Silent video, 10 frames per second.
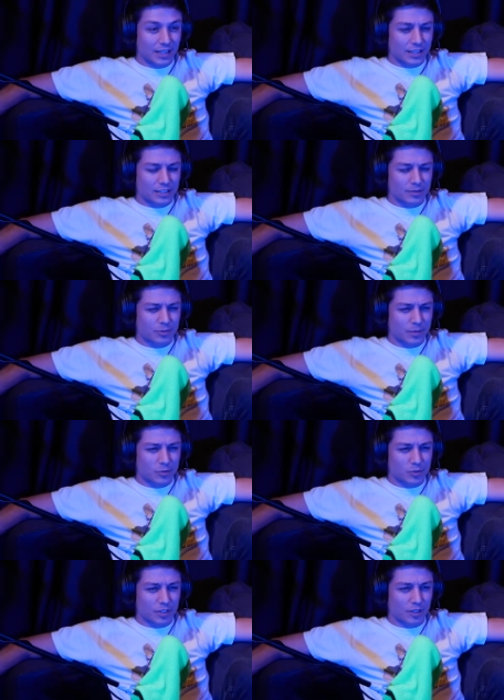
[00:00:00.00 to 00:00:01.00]

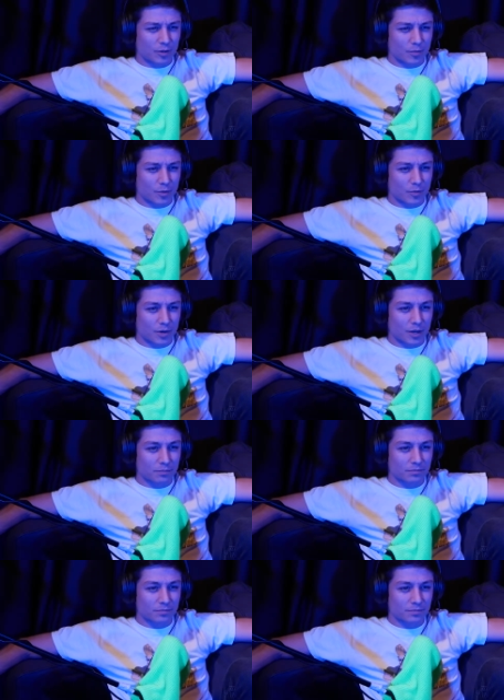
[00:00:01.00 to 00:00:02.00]
Sometimes a little bit of rum.